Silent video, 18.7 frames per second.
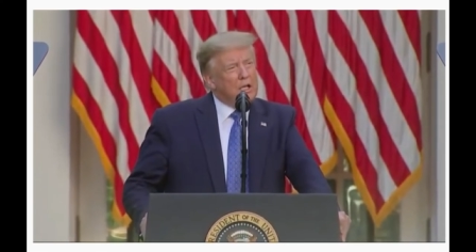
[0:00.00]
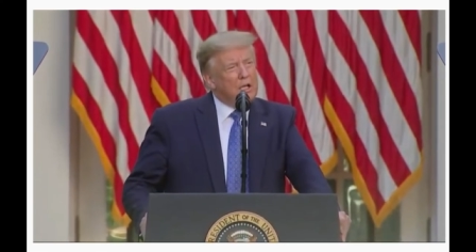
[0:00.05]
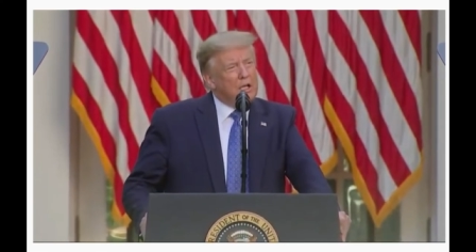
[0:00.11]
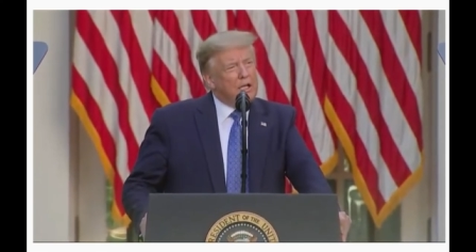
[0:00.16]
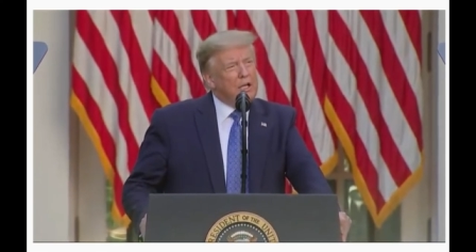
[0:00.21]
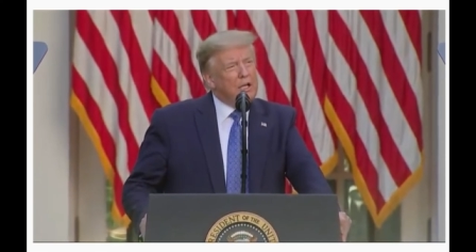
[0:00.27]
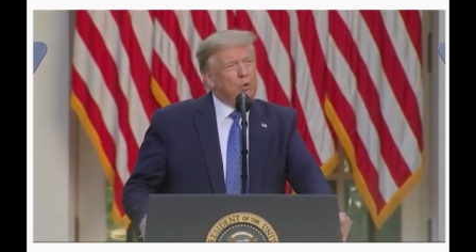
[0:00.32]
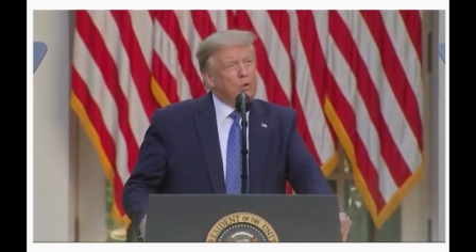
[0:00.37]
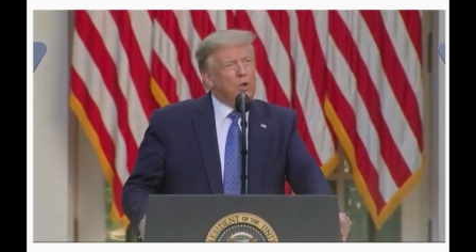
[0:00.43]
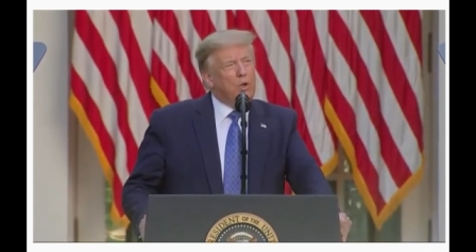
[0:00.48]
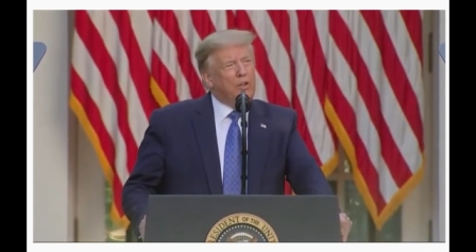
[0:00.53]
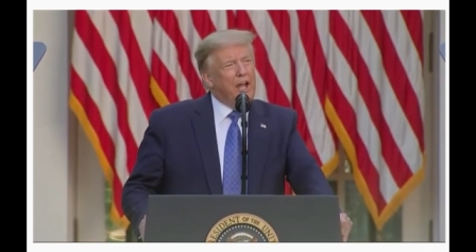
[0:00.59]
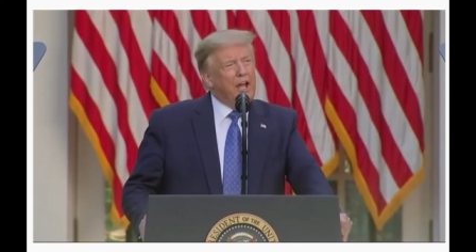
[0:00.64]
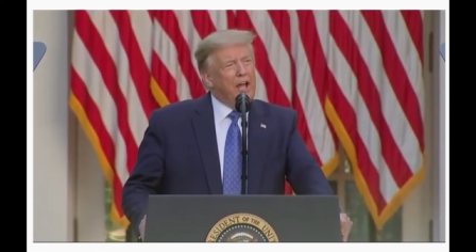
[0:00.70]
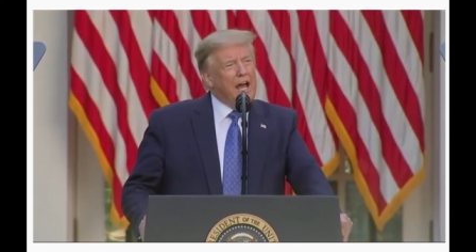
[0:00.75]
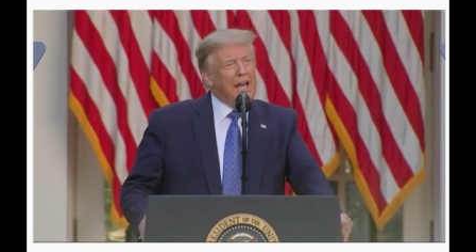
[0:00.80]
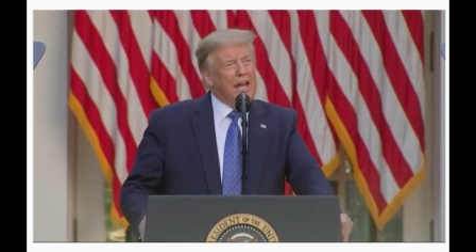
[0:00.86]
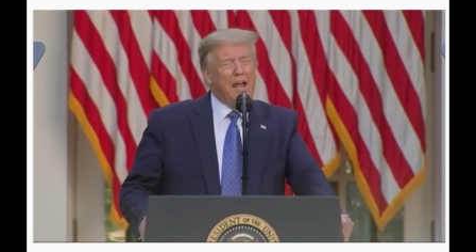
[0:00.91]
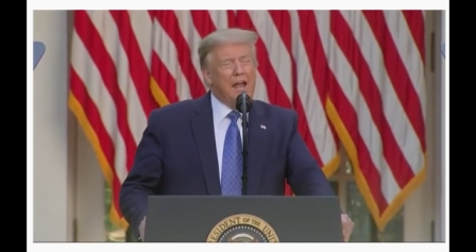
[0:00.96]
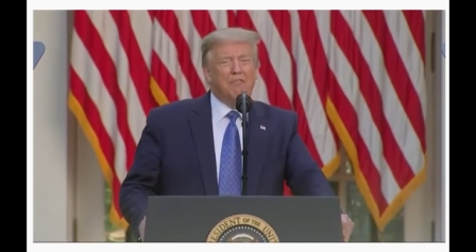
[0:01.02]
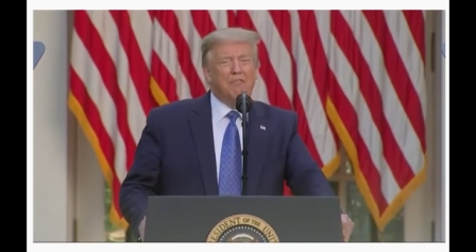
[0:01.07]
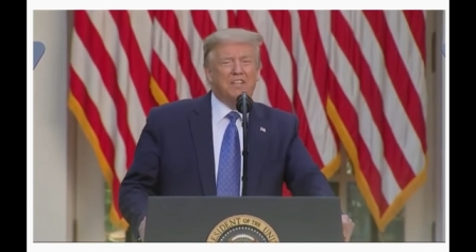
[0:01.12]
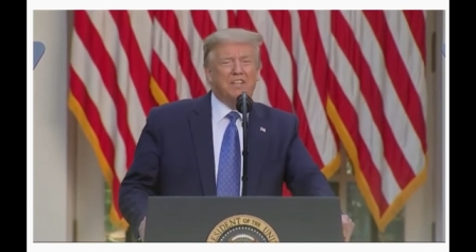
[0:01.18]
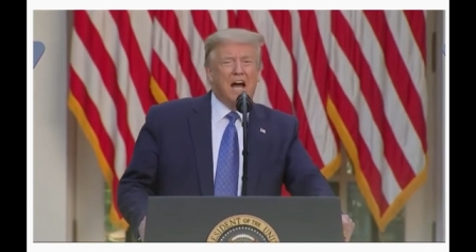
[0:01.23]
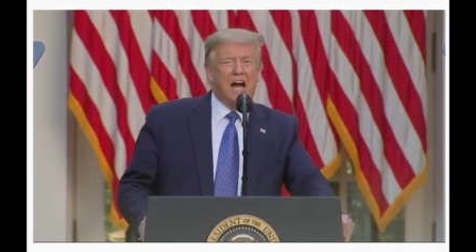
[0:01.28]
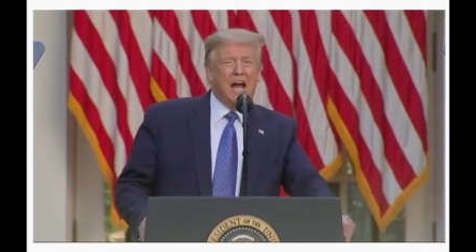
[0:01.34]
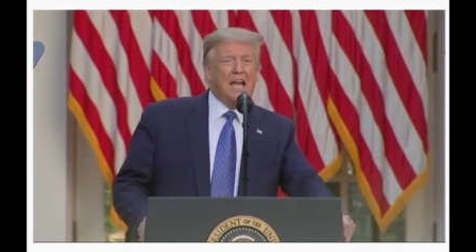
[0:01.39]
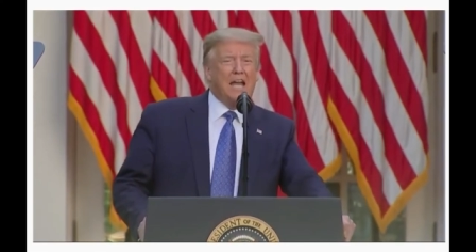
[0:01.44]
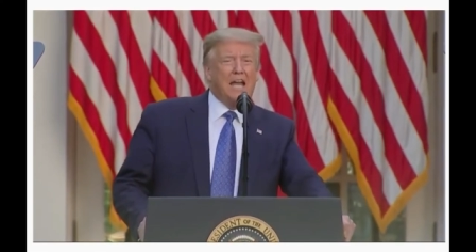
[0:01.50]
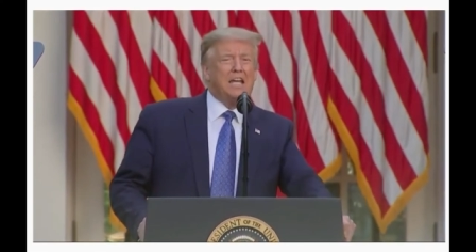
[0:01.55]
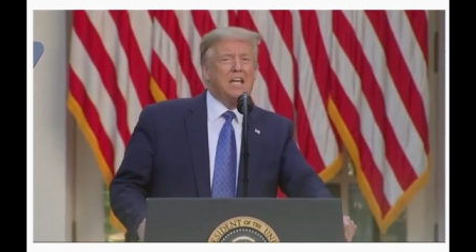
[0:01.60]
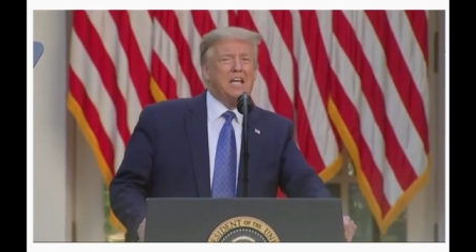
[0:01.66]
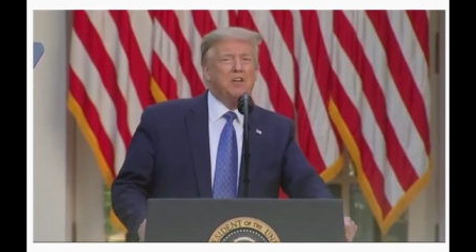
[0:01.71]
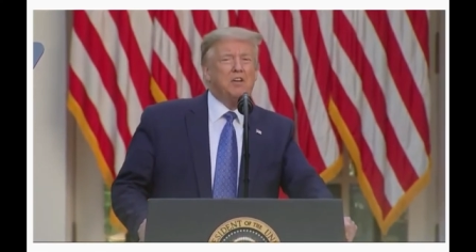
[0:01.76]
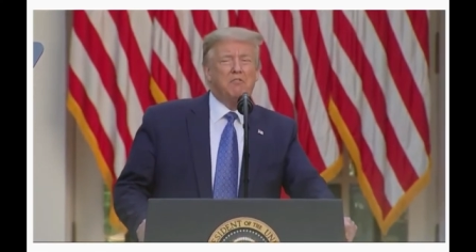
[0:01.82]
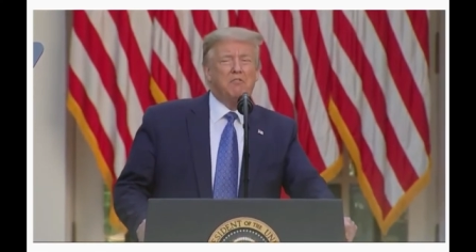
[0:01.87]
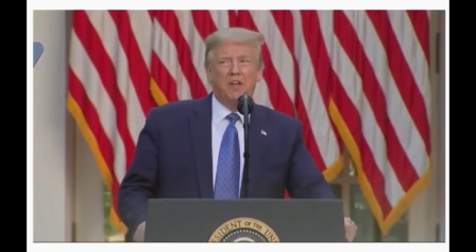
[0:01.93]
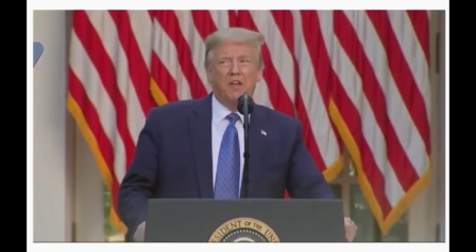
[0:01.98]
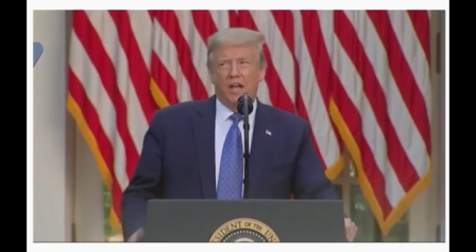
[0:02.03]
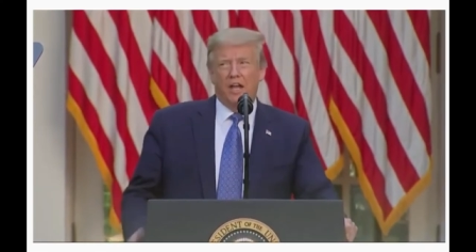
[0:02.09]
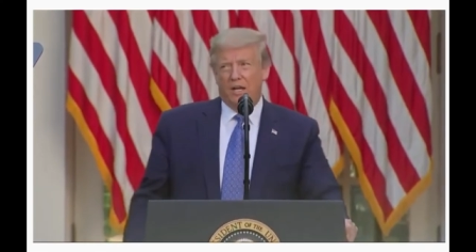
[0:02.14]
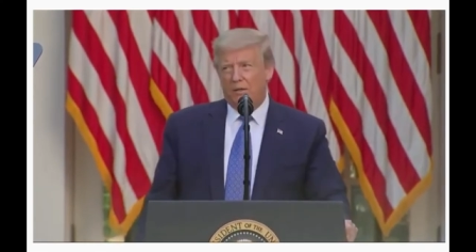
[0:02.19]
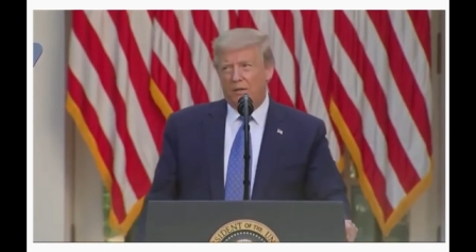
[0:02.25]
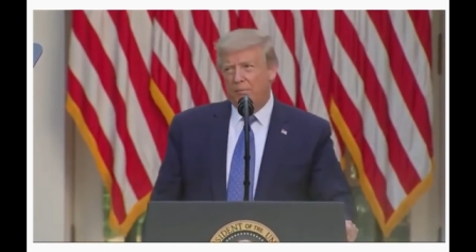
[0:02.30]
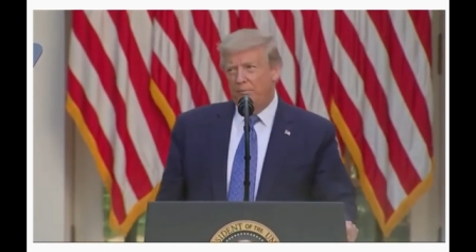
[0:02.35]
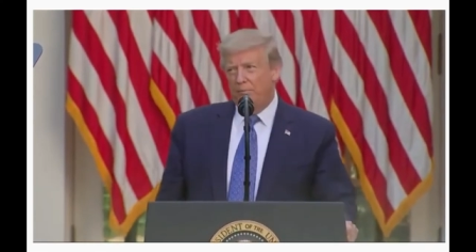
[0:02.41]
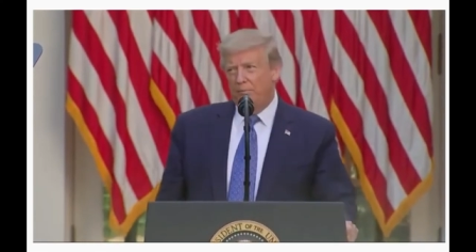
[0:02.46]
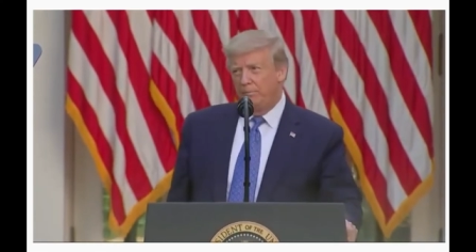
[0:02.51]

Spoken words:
He will not have died in vain.